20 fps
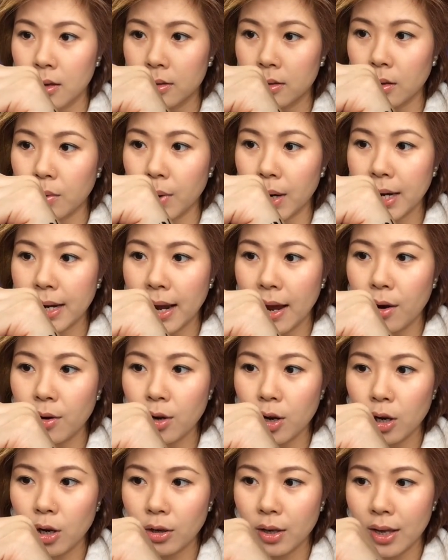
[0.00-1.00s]
so right now
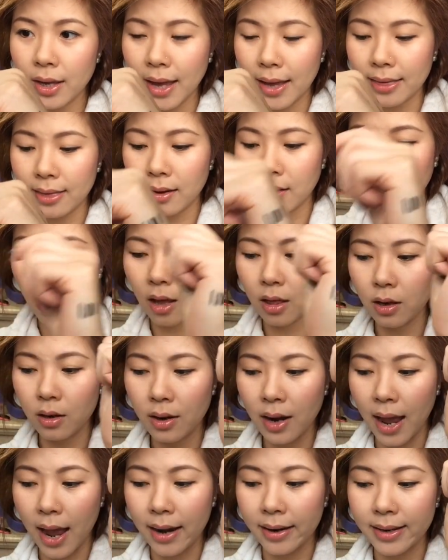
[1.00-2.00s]
you're looking at the
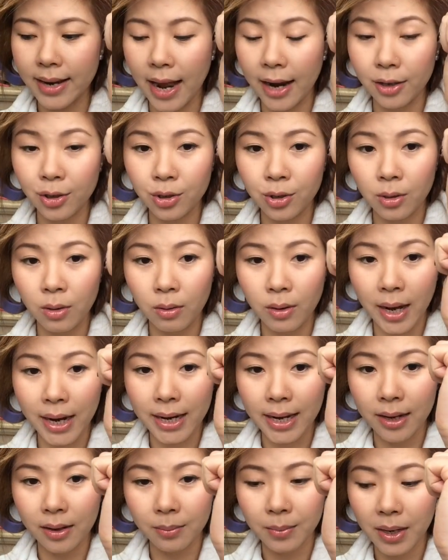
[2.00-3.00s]
color at natural
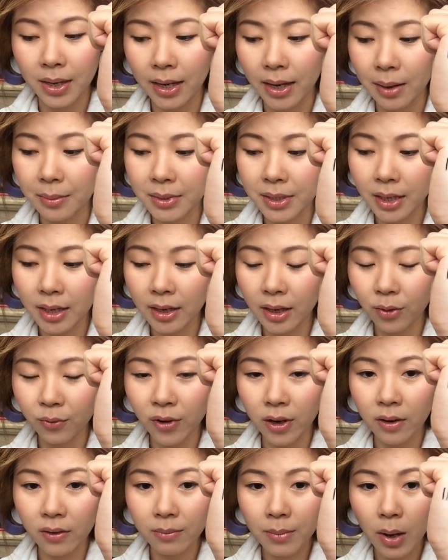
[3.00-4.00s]
lighting, meaning I'm sitting in
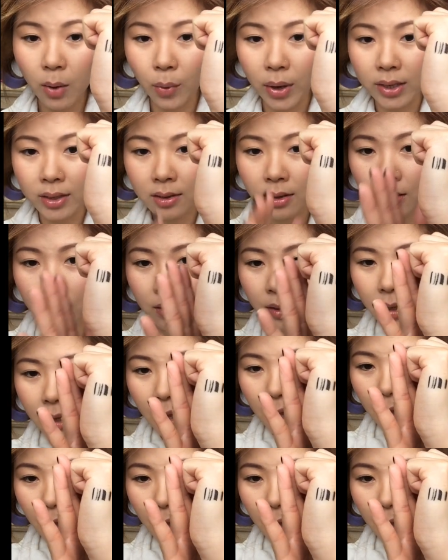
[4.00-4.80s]
front of my window,